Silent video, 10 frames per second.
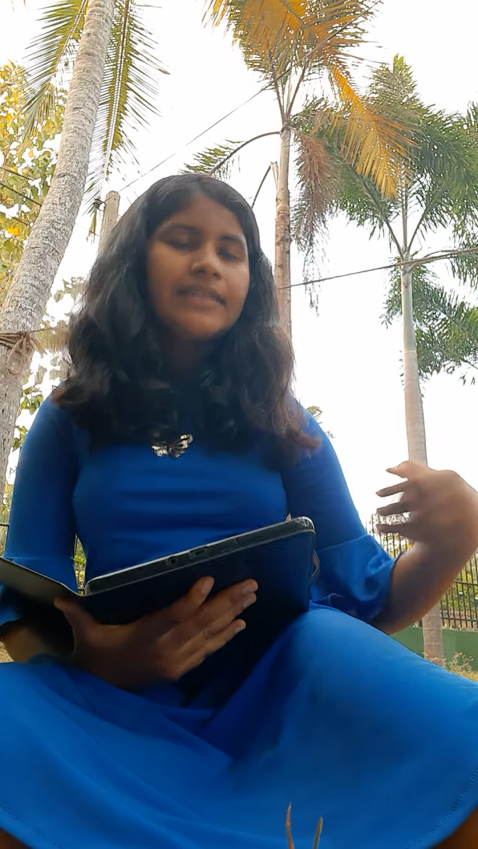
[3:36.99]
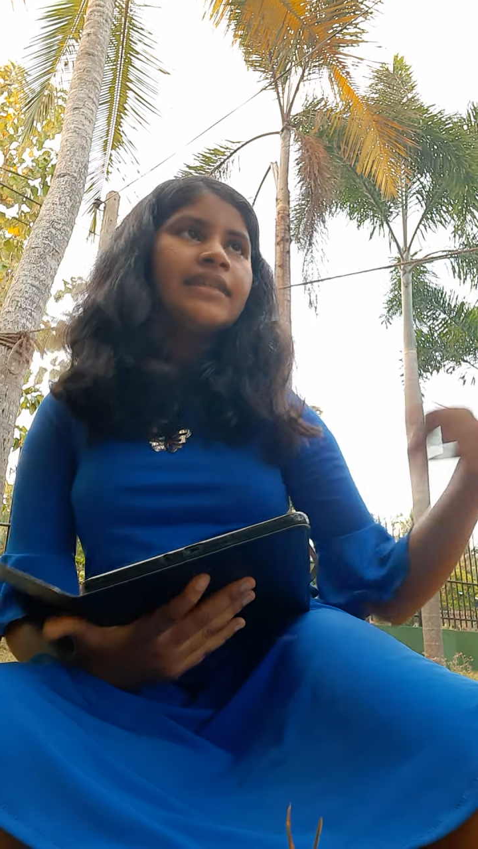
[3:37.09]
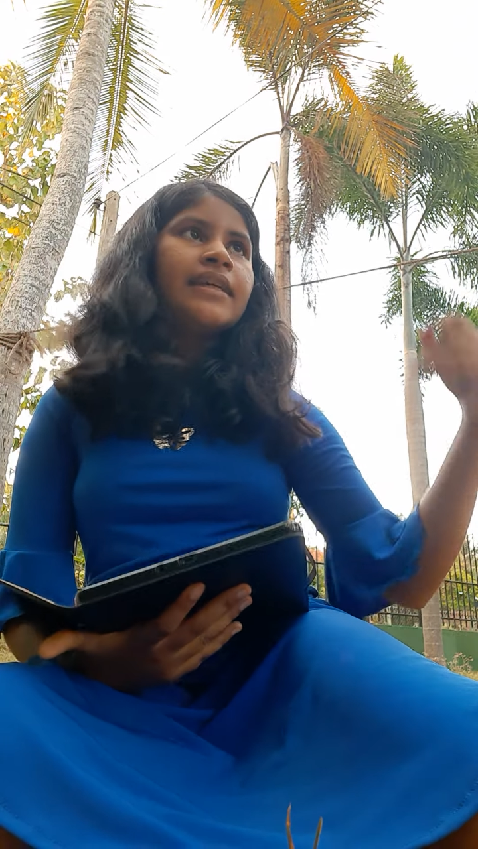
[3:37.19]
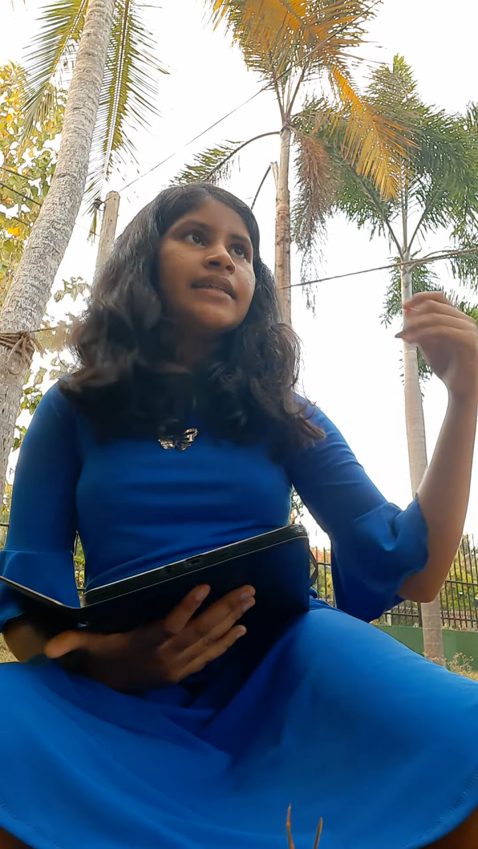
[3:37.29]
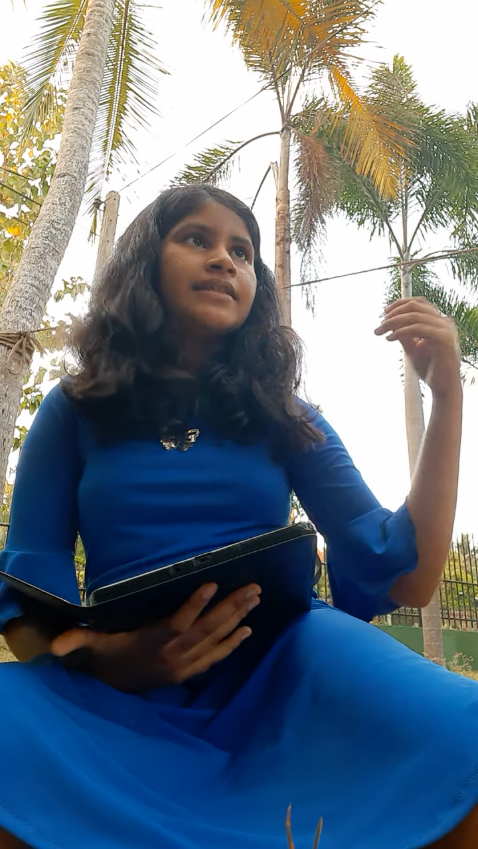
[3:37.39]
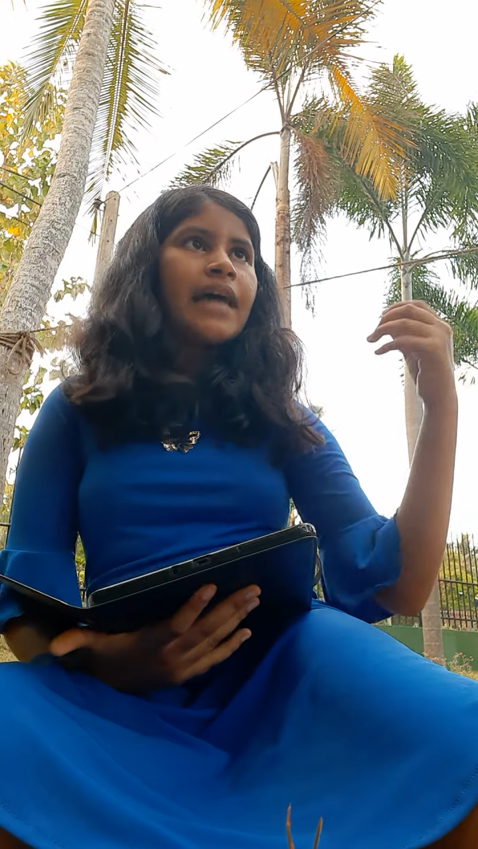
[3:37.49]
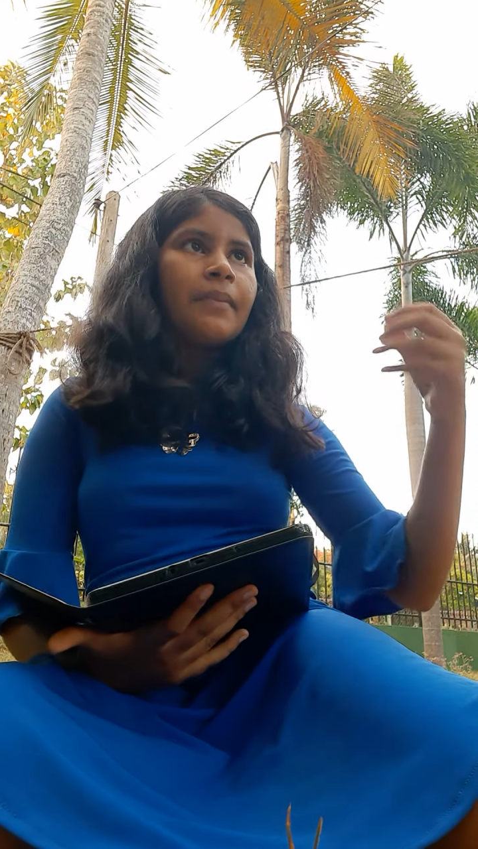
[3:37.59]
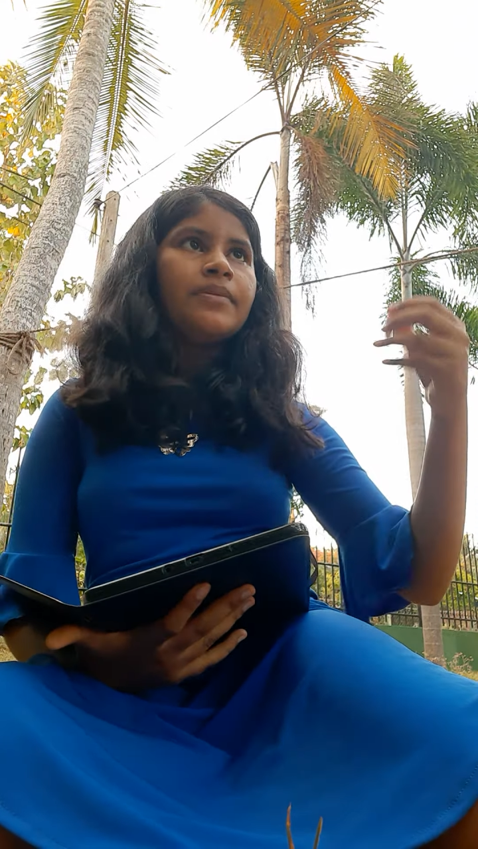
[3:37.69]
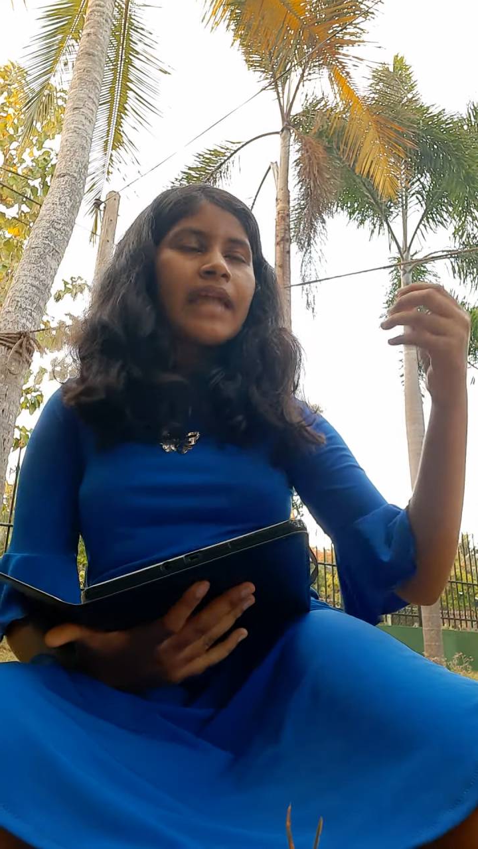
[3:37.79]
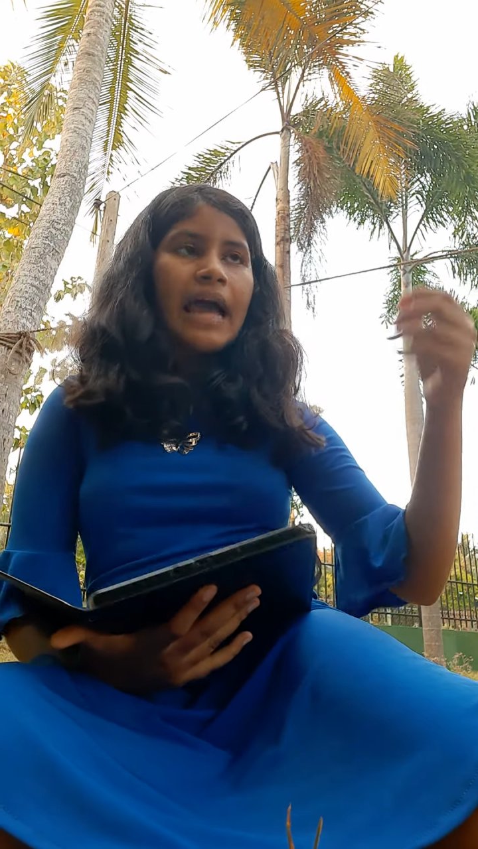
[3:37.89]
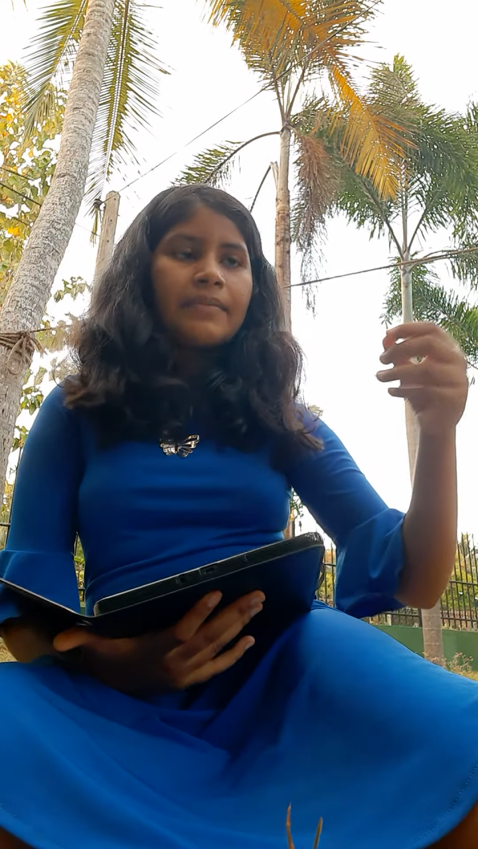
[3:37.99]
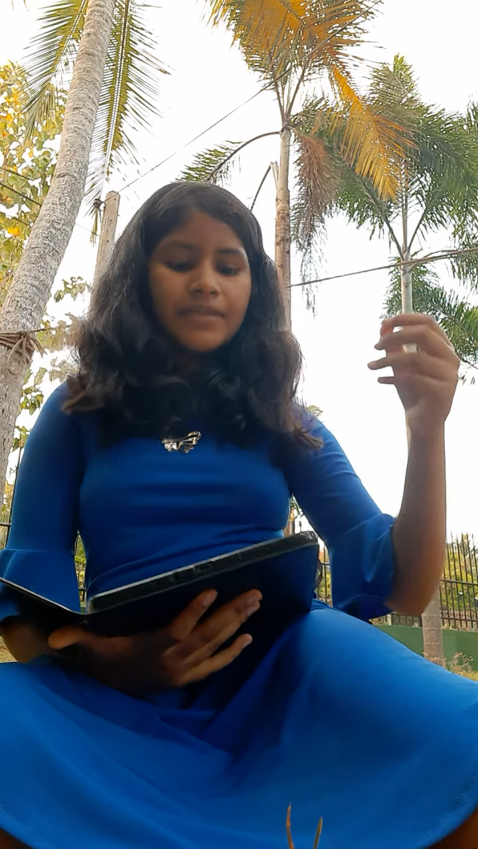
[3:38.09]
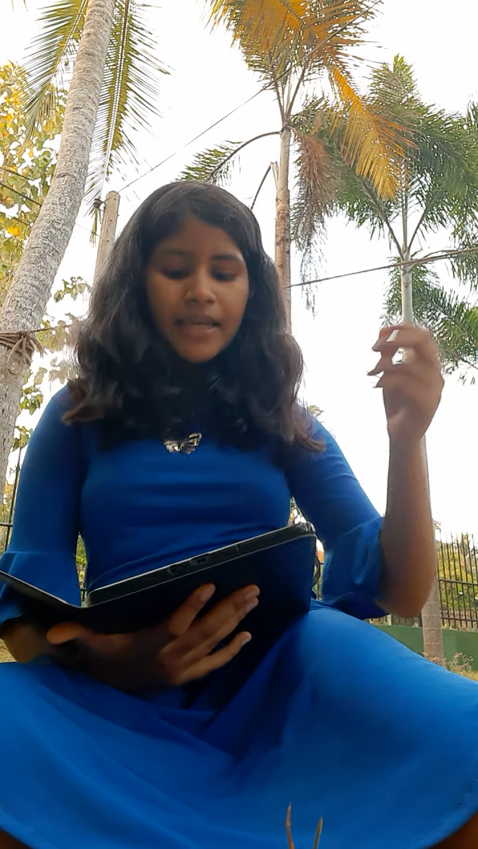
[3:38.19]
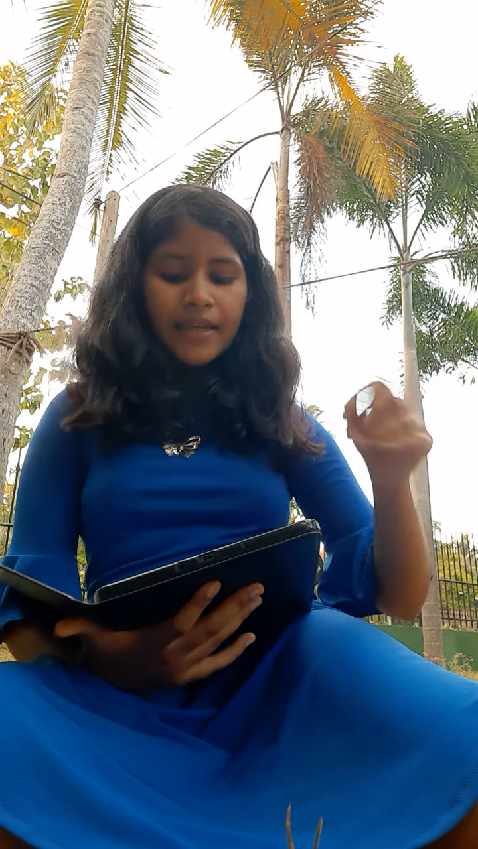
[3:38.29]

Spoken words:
is sometimes